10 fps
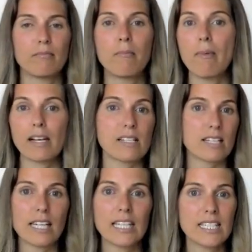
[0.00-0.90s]

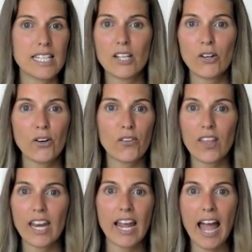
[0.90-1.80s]
Mexican dinner
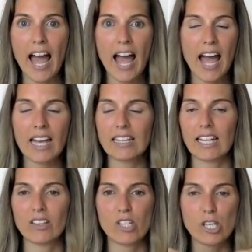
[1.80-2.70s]
that I had,
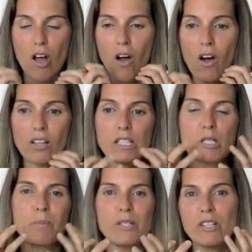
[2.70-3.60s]
like this, all the
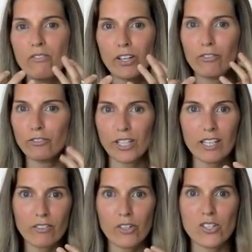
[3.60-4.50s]
specific
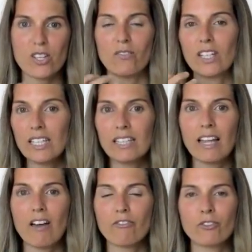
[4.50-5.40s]
flavors of eating
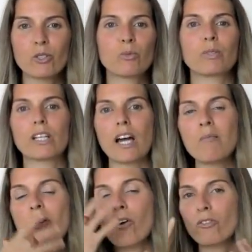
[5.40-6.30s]
that food would
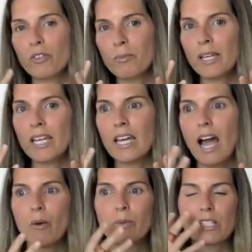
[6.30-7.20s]
come over me.
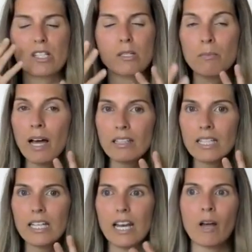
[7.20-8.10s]
I would smell
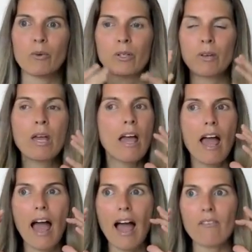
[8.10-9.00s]
it, I would
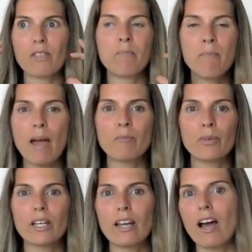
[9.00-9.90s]
have the
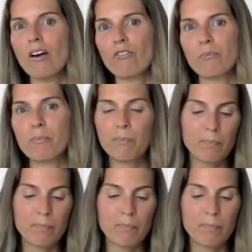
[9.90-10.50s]
memory of